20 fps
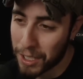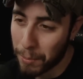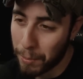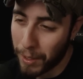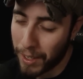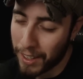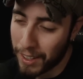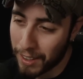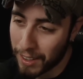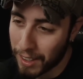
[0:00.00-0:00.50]

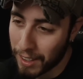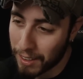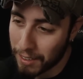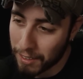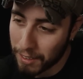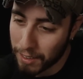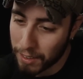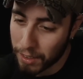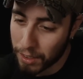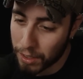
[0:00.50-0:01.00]

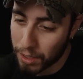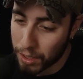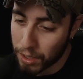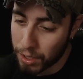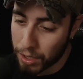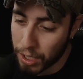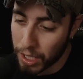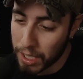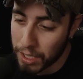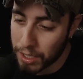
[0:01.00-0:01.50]
and
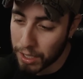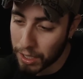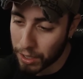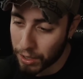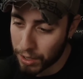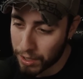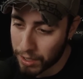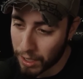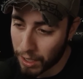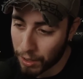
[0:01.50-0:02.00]
changing
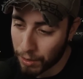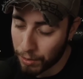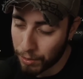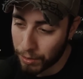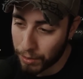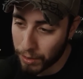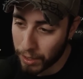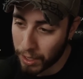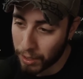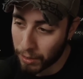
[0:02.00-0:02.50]

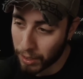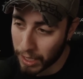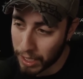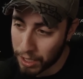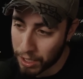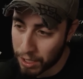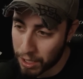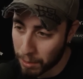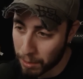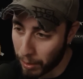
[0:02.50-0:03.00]
yourself in a
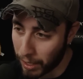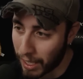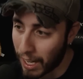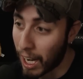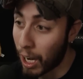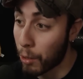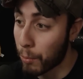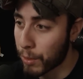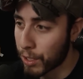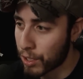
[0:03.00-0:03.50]
relationship. Like,
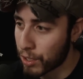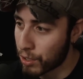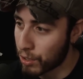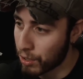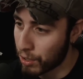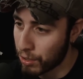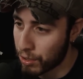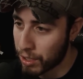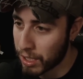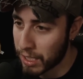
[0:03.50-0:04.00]
how much
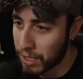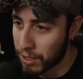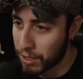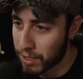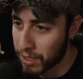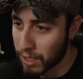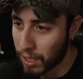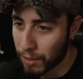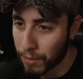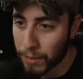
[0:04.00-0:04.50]
should you change
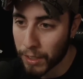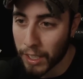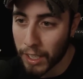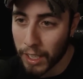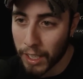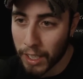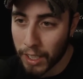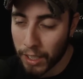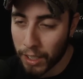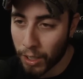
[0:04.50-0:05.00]
yourself?
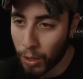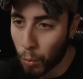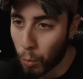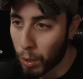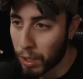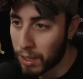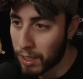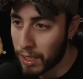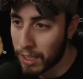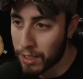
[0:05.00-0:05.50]

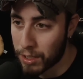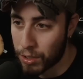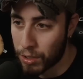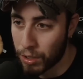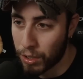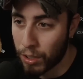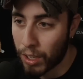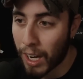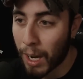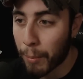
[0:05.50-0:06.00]
What things should
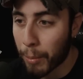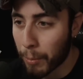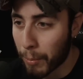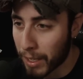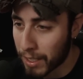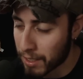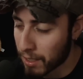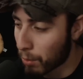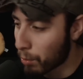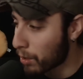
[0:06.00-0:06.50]
you
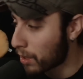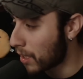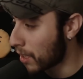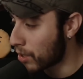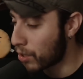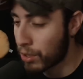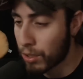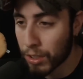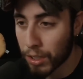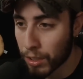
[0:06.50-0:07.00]
compromise on? What things
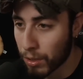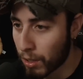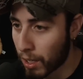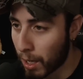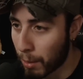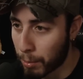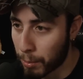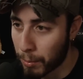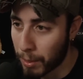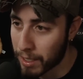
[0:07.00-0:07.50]
shouldn't you
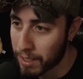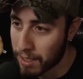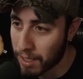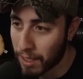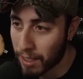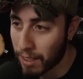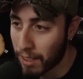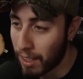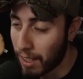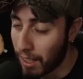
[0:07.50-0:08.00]
compromise
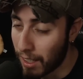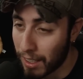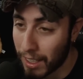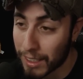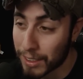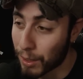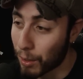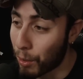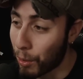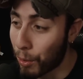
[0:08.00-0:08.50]
on?
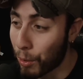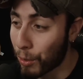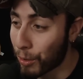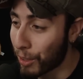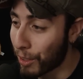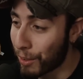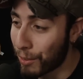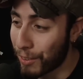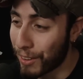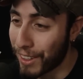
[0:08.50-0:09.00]
That's a whole
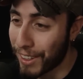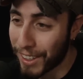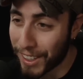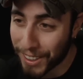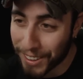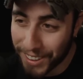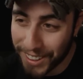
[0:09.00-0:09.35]
another video.